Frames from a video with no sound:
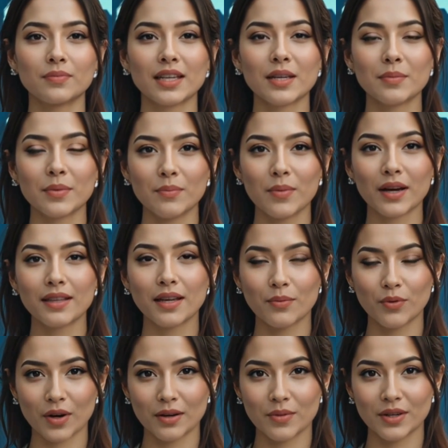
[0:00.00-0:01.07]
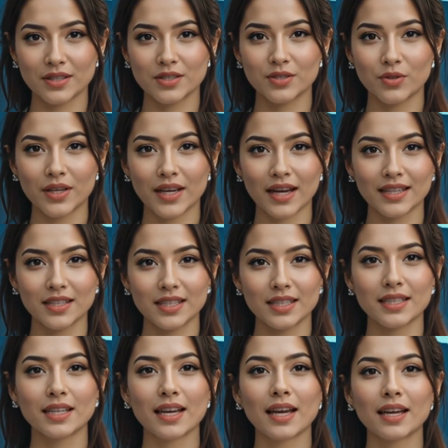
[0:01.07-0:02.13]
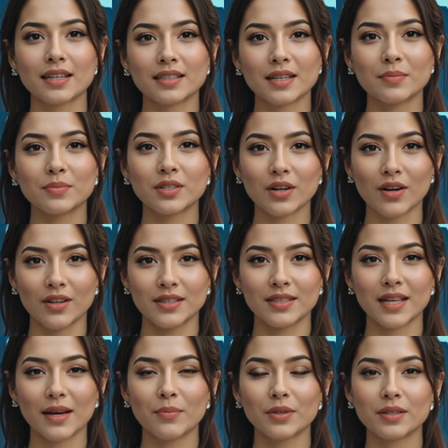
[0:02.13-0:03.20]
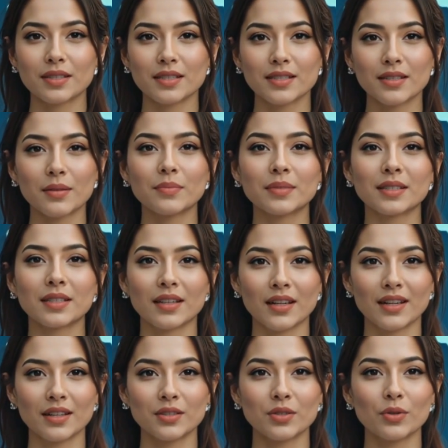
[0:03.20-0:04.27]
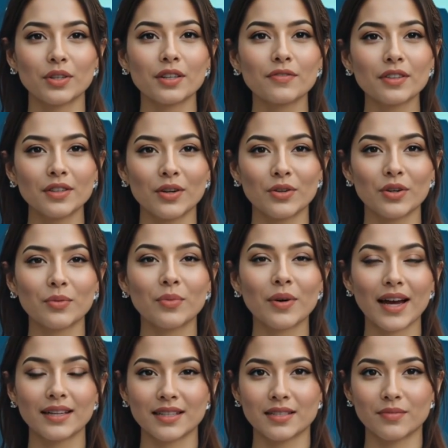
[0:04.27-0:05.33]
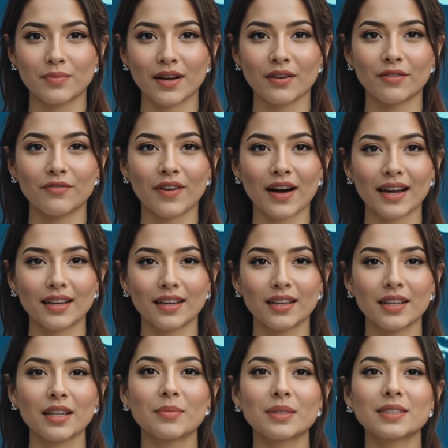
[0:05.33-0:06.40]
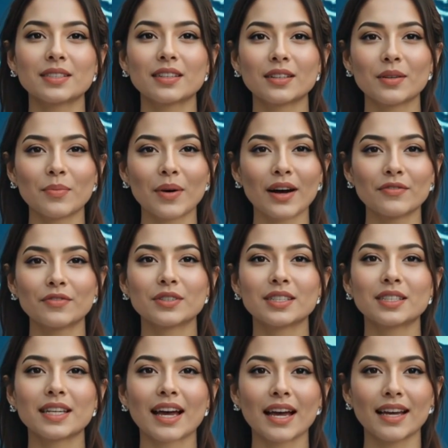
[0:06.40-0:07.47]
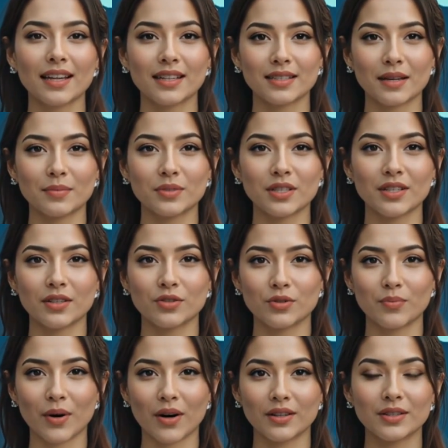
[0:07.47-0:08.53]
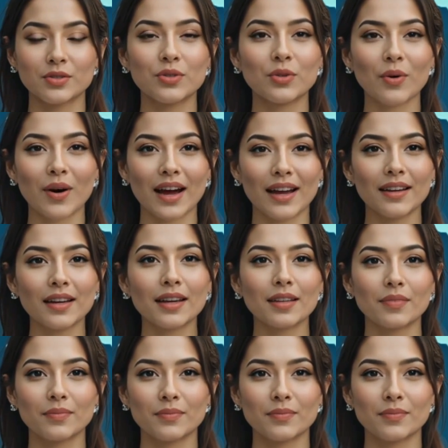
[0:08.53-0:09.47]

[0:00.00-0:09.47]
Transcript: Keep in mind that brand registry and GTIN exemption are separate systems, so even though your brand is verified, you must still apply for GTIN exemption if your products require it.